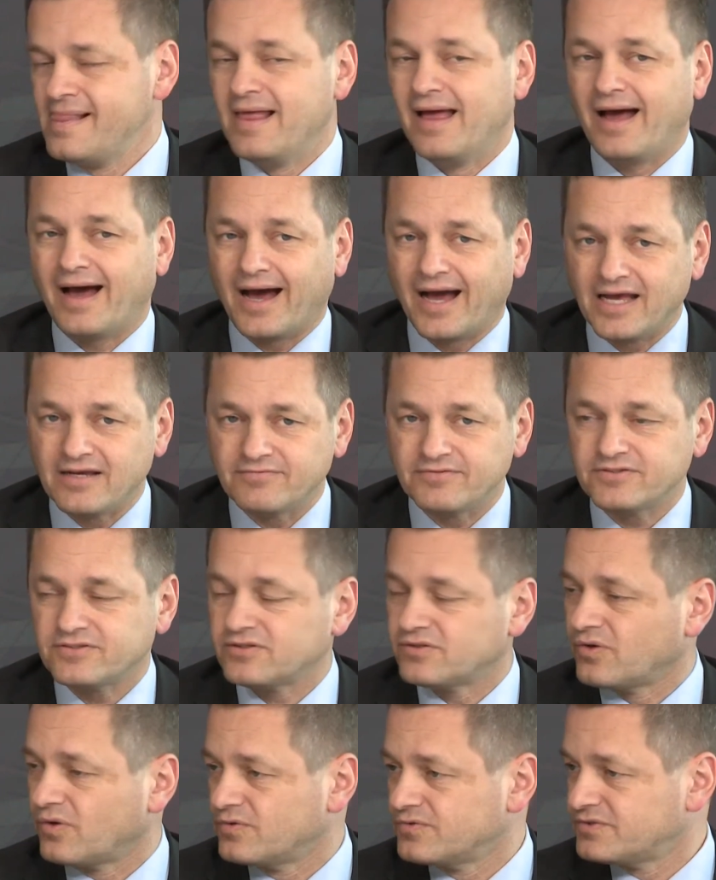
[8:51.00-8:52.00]
IVUS
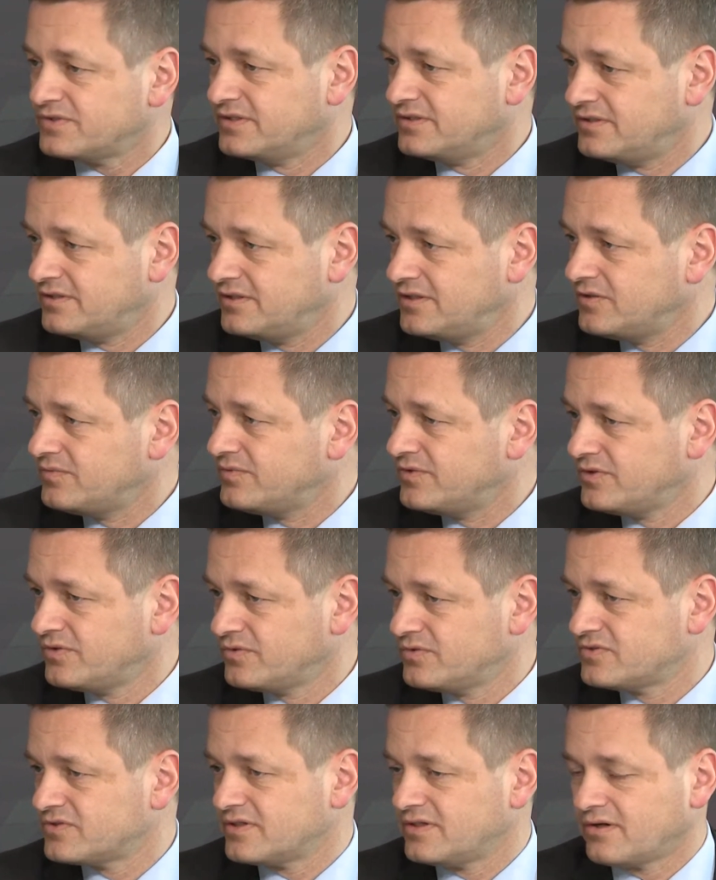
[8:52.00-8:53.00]
and OCT we
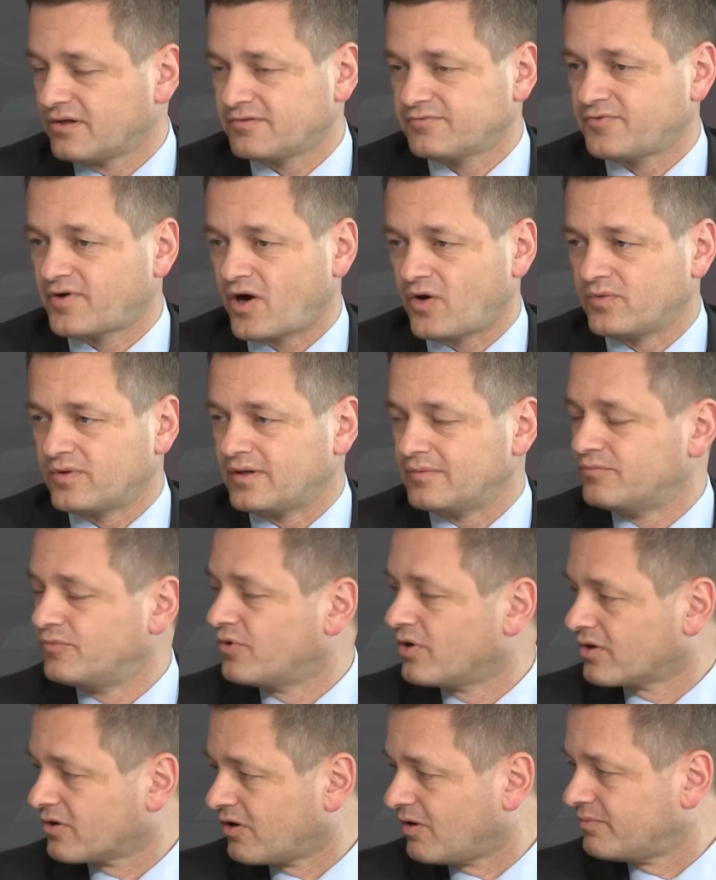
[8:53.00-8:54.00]
use a lot for our
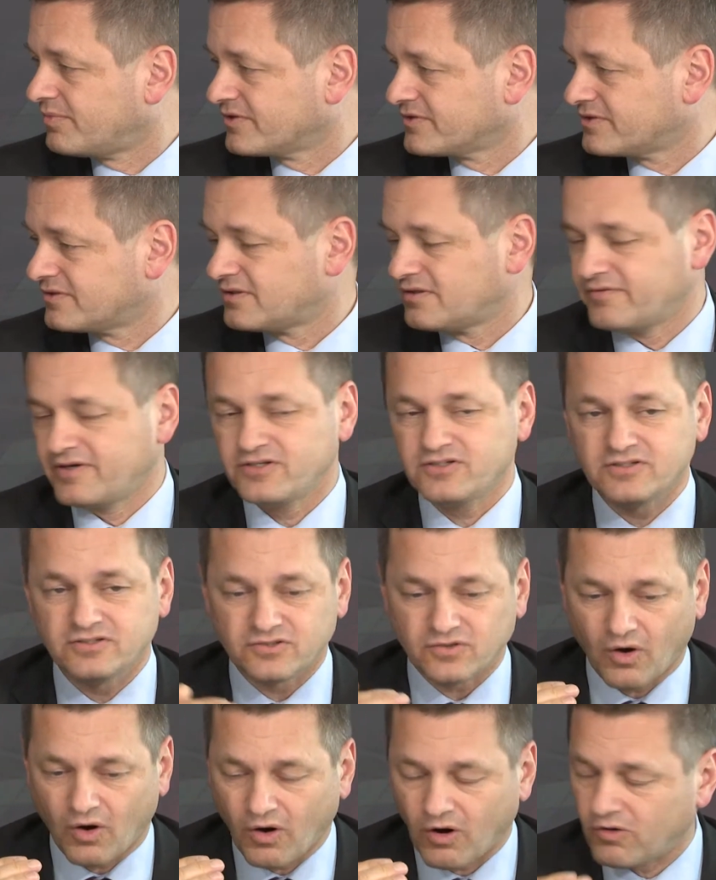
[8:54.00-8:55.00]
more complex interventions,
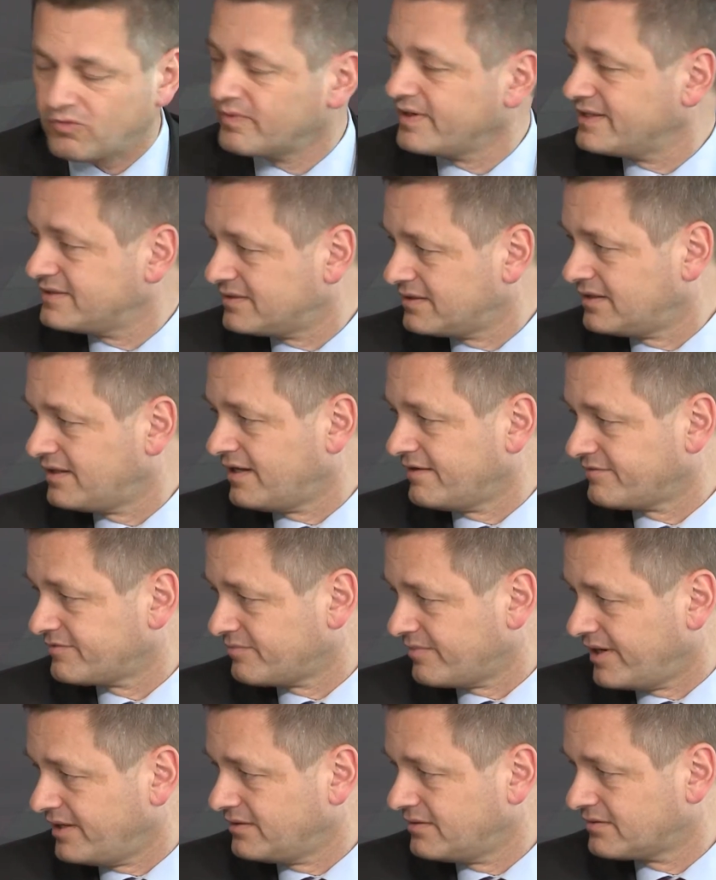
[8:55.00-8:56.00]
always in left
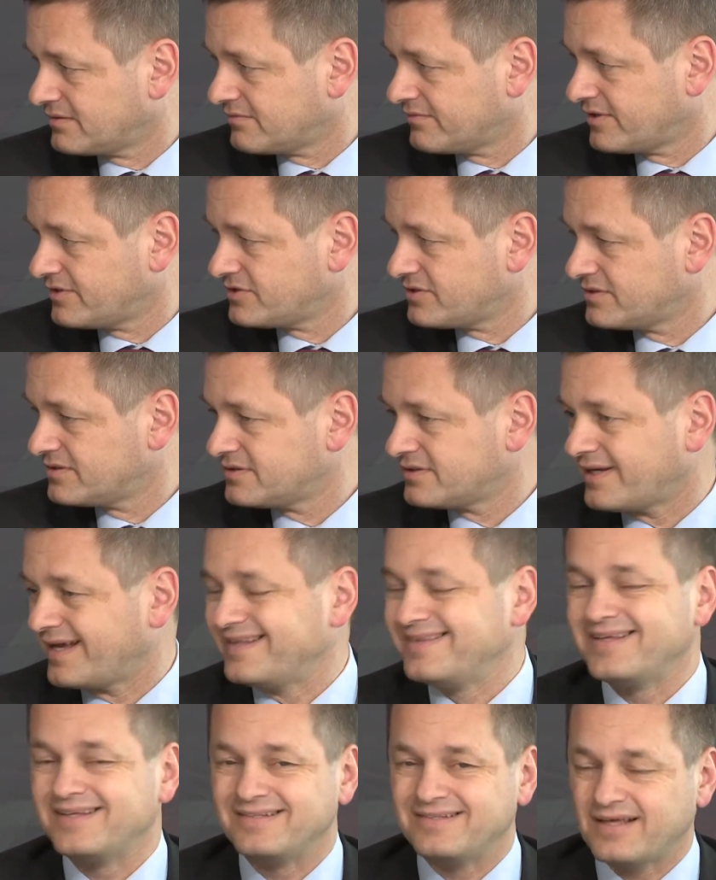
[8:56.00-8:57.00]
main interventions,
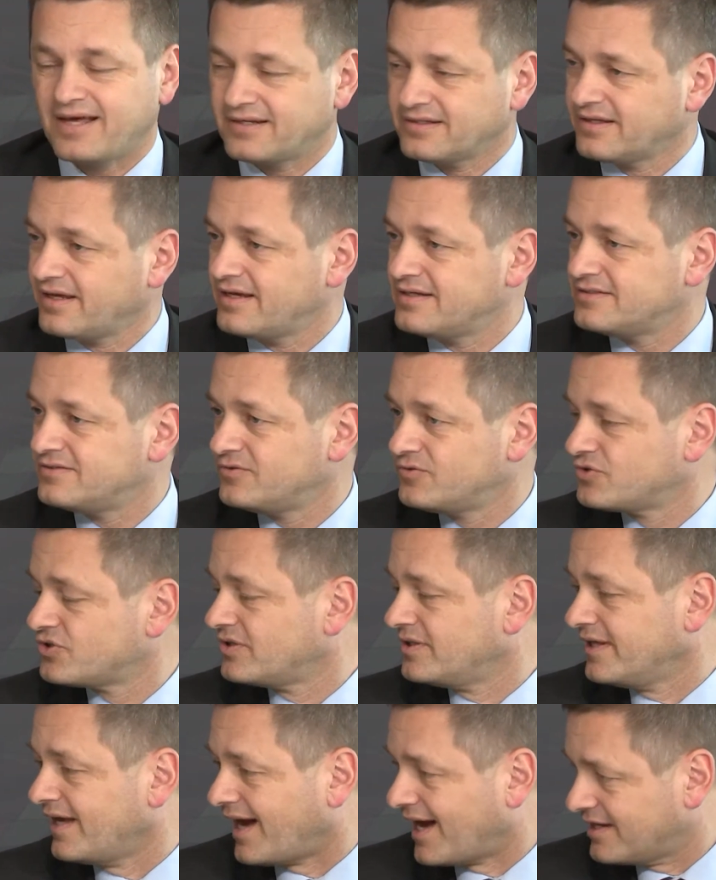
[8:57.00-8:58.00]
and in that case
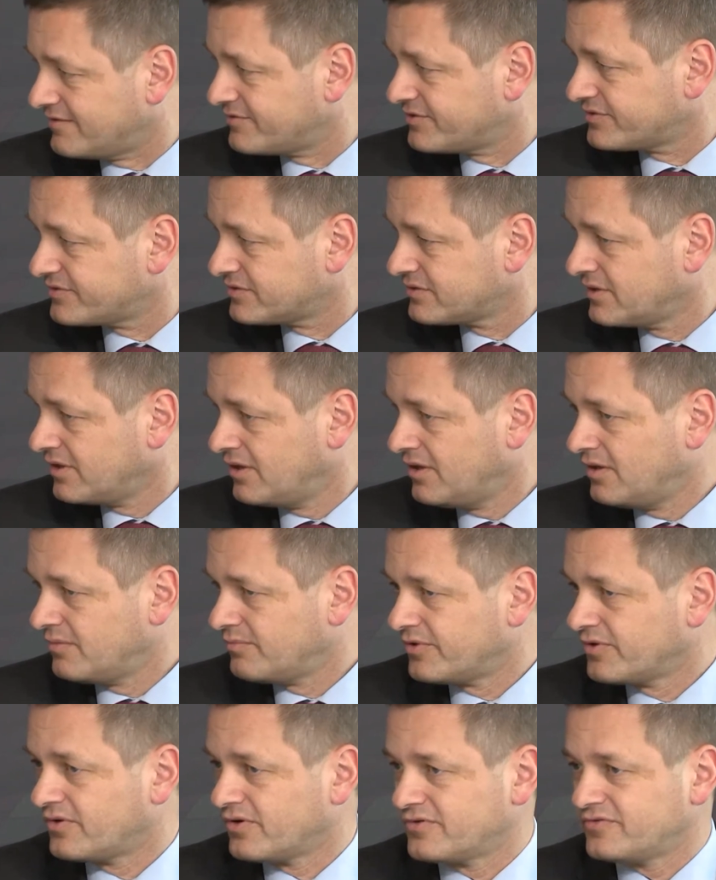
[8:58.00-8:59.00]
usually IVUS,
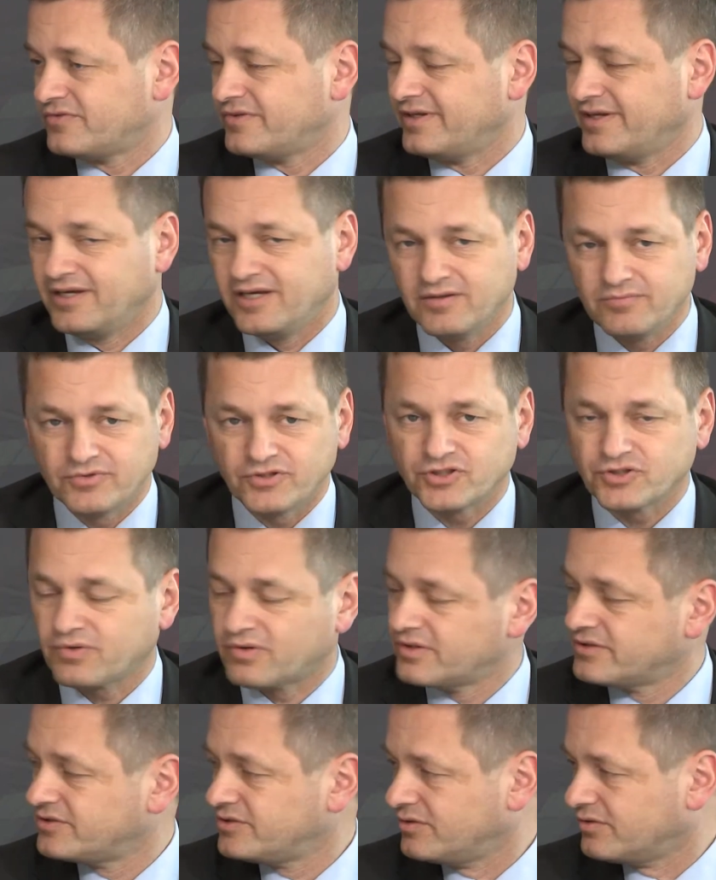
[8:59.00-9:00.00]
because the image
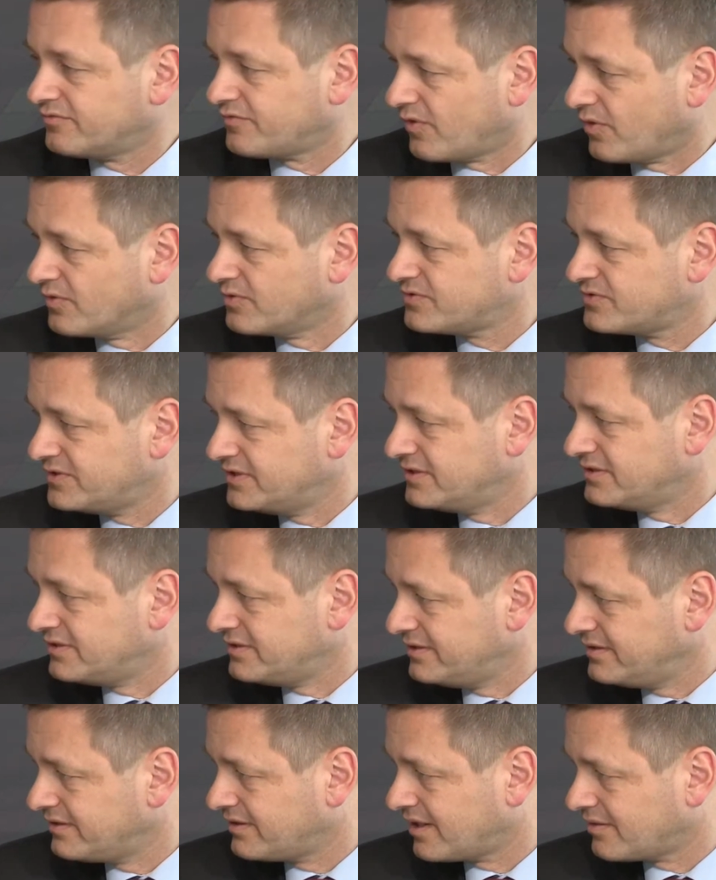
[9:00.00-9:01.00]
quality of
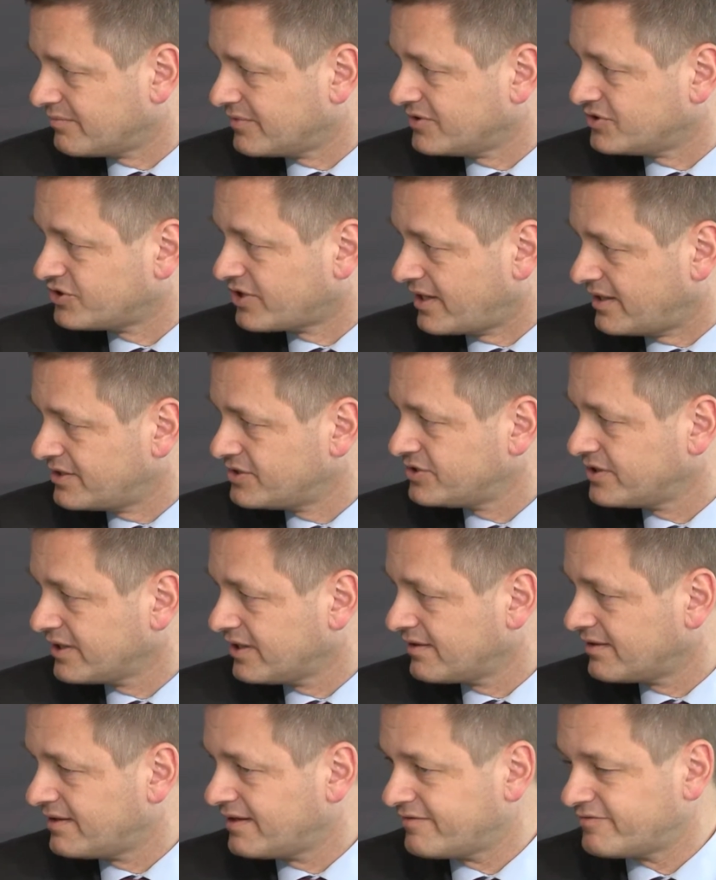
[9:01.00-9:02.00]
OCT can be challenging in
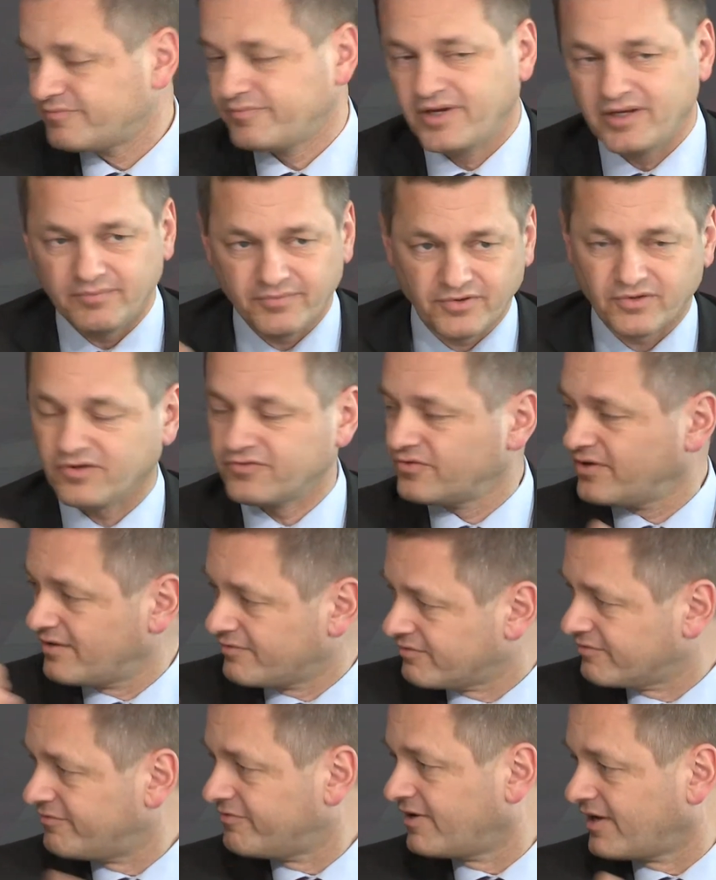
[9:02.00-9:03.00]
the left main because you have
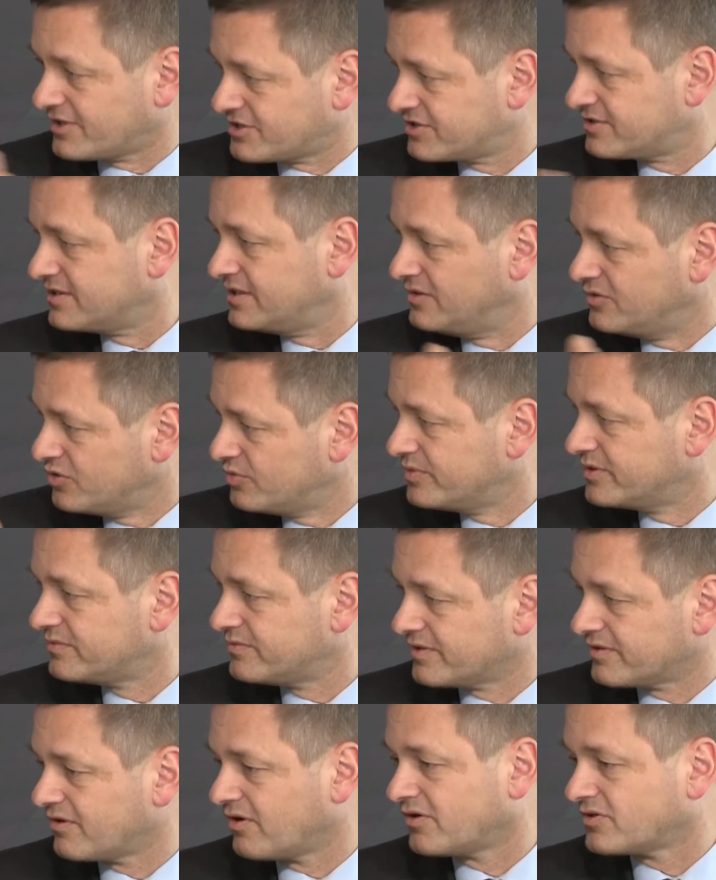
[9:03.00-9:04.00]
to flush the lumen
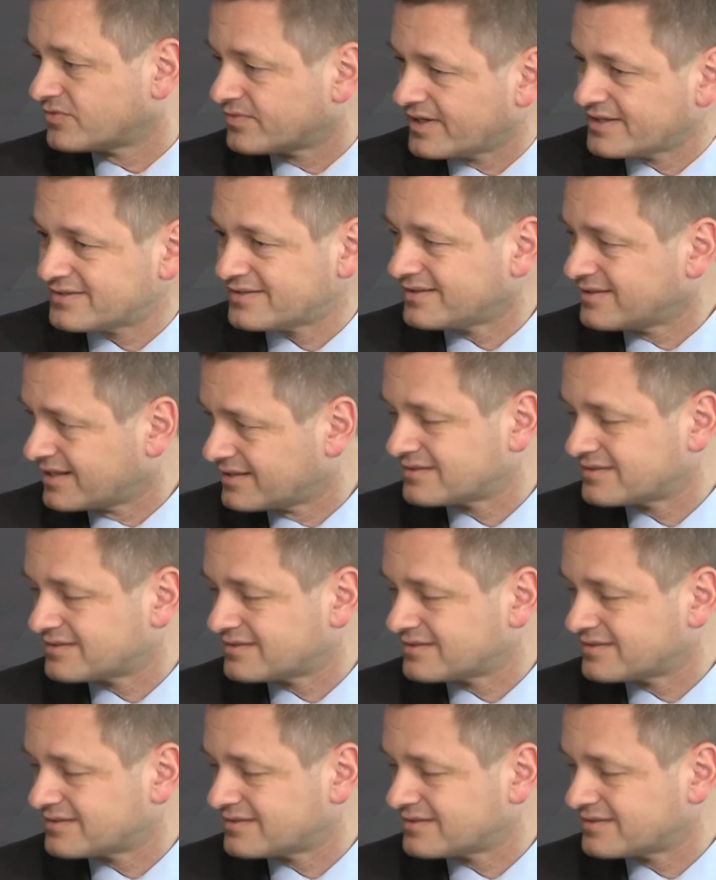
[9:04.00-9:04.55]
with contrast, and that's